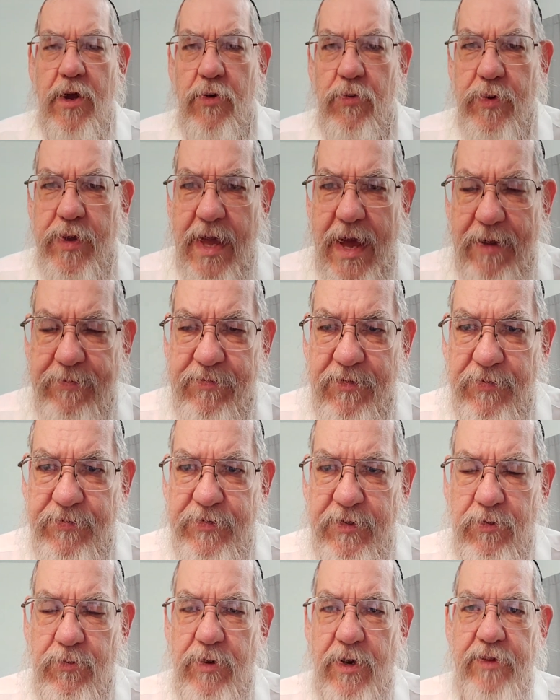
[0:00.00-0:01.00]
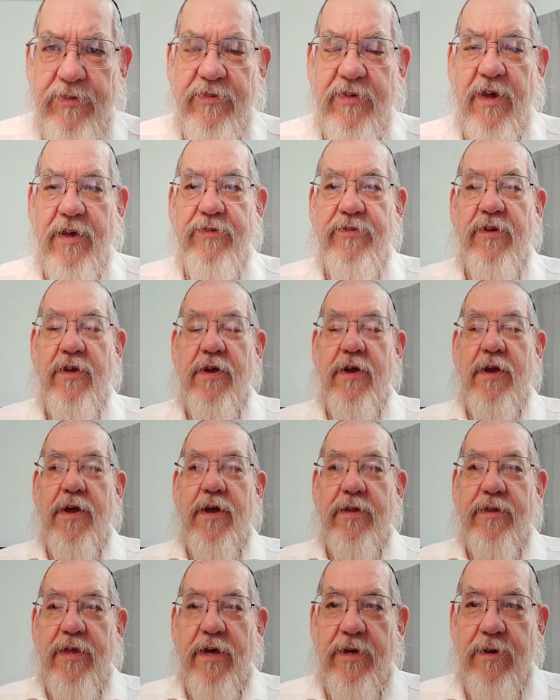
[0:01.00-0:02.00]
we have to feel what it says,
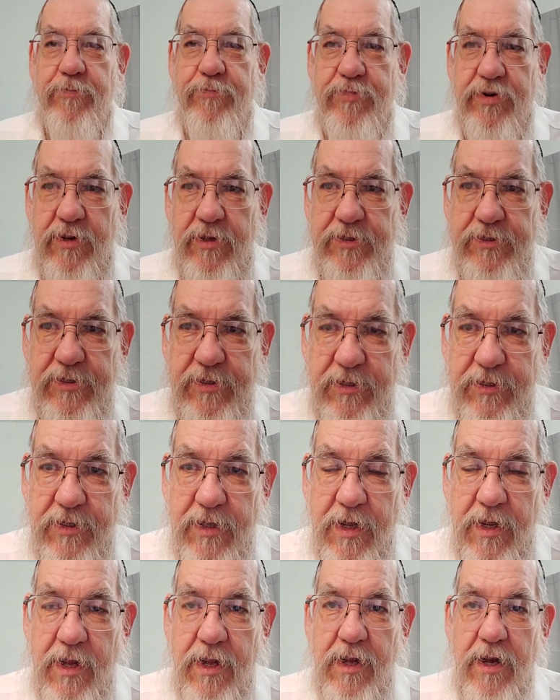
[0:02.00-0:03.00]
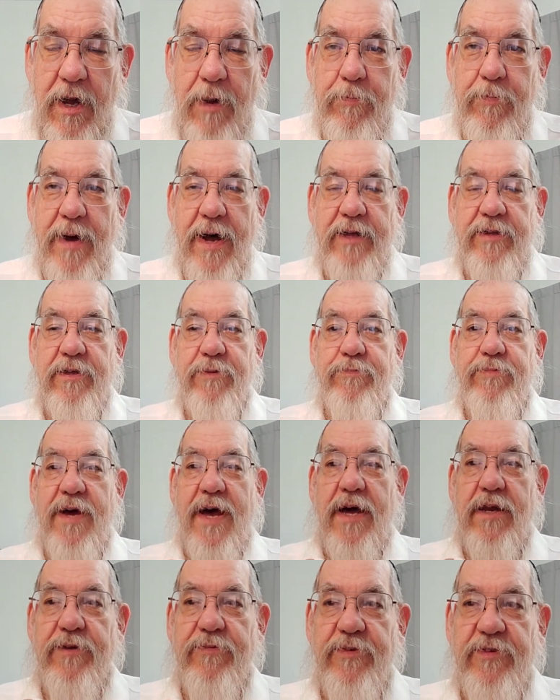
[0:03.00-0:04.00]
that a person about the
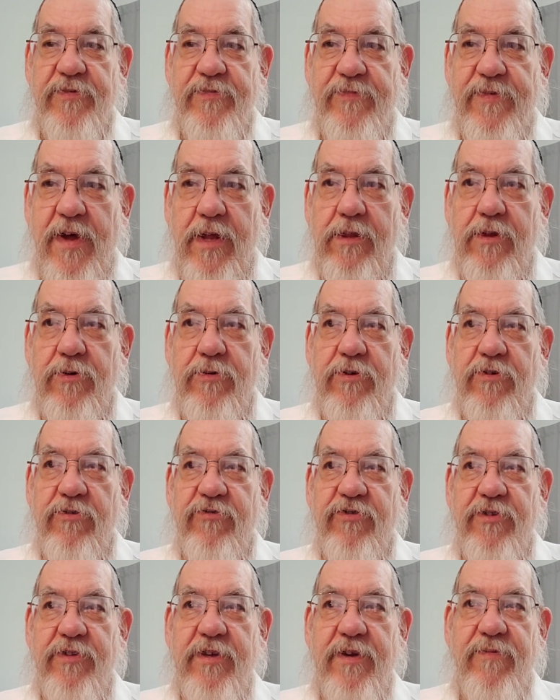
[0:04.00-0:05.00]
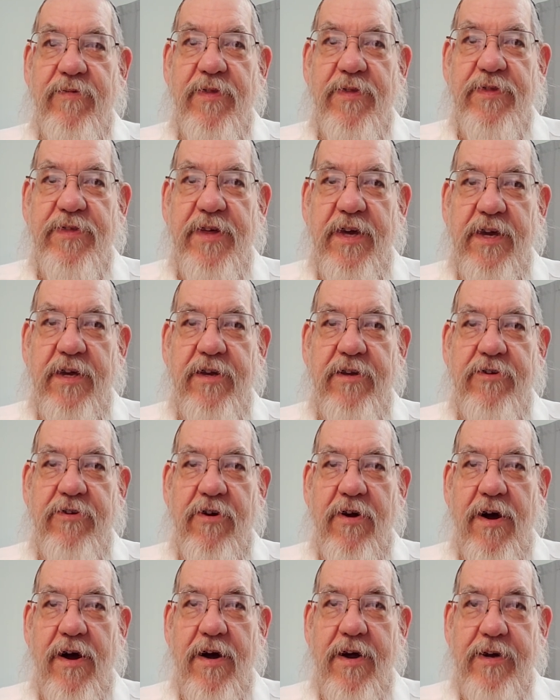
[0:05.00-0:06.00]
bad of his fellow, you shouldn't even think in
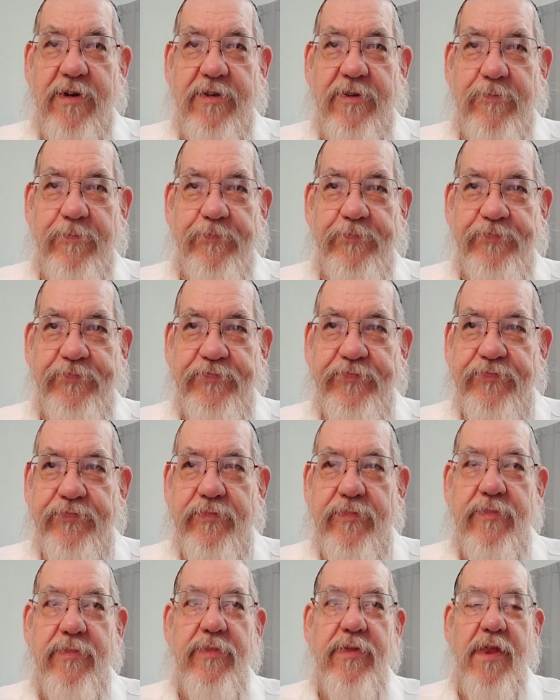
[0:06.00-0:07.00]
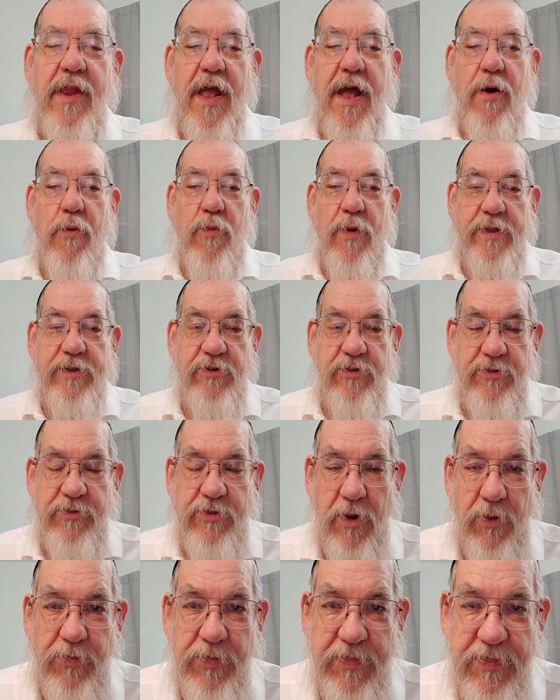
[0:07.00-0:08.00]
your heart. And when you
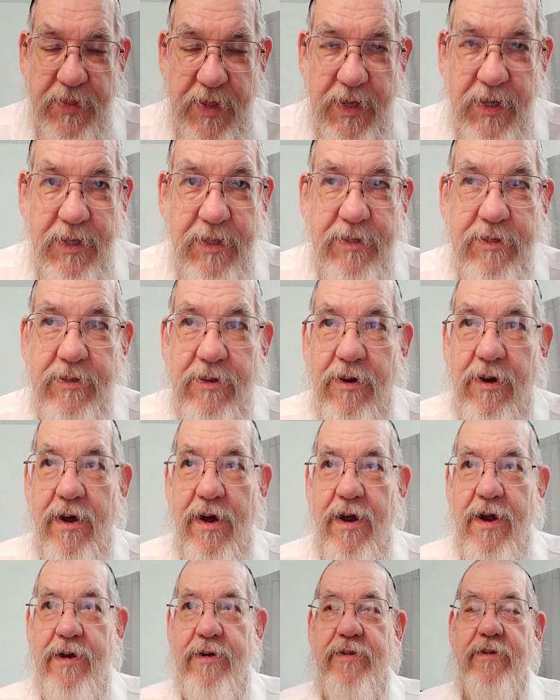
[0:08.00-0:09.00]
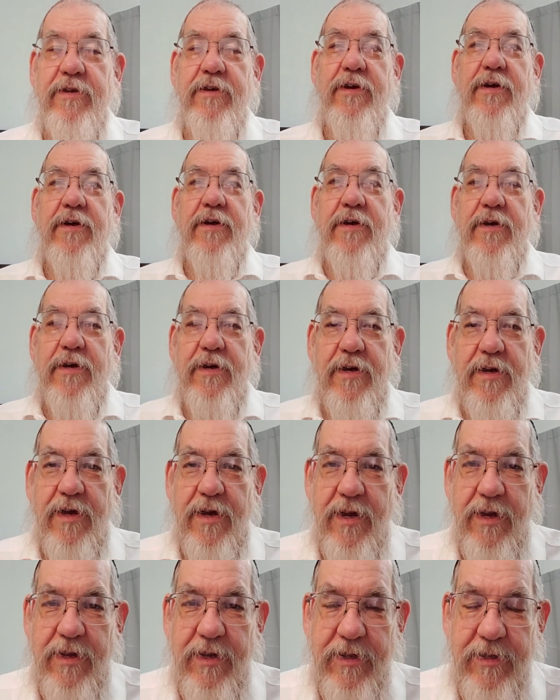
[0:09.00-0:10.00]
don't think it in your heart,
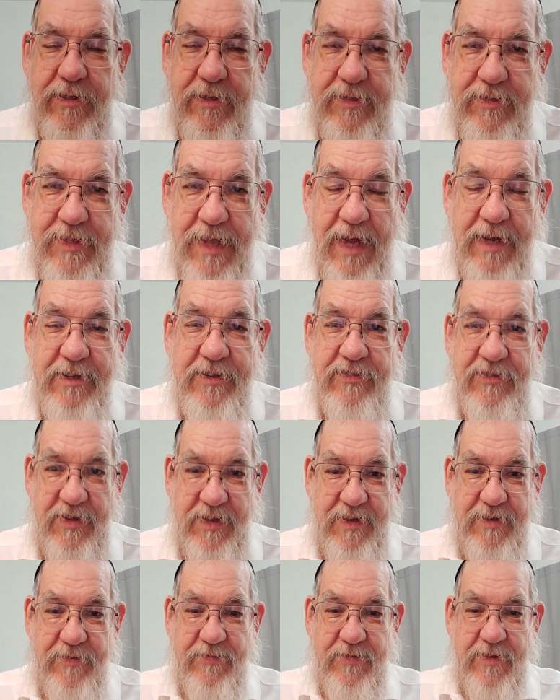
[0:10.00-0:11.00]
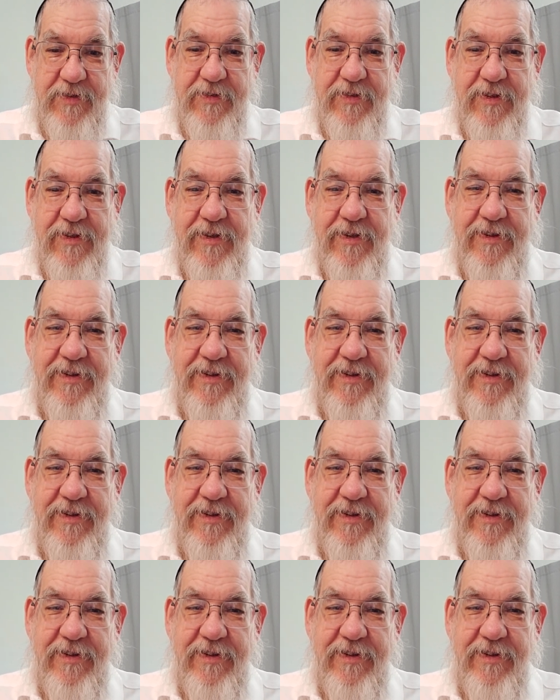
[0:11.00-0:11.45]
that is even